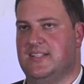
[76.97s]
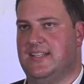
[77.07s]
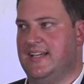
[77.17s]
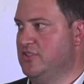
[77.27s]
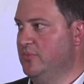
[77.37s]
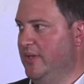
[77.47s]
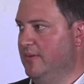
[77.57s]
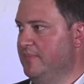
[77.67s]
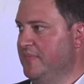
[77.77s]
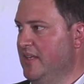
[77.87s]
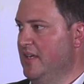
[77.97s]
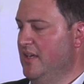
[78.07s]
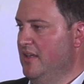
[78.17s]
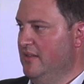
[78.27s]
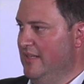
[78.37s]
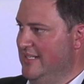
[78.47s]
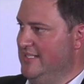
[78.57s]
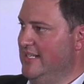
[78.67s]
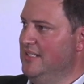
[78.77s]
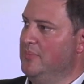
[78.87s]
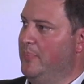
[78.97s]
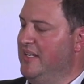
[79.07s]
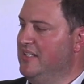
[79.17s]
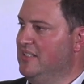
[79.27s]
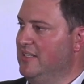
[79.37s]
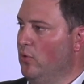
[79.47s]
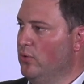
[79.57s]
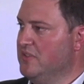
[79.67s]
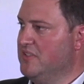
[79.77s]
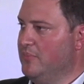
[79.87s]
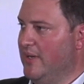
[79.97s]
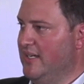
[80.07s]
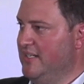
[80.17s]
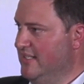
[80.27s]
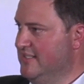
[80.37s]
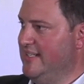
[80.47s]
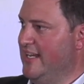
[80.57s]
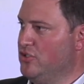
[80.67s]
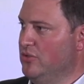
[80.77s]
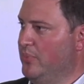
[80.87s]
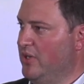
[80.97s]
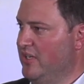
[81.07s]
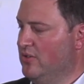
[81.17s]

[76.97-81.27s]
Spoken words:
It has to be. That is independently audited by an international body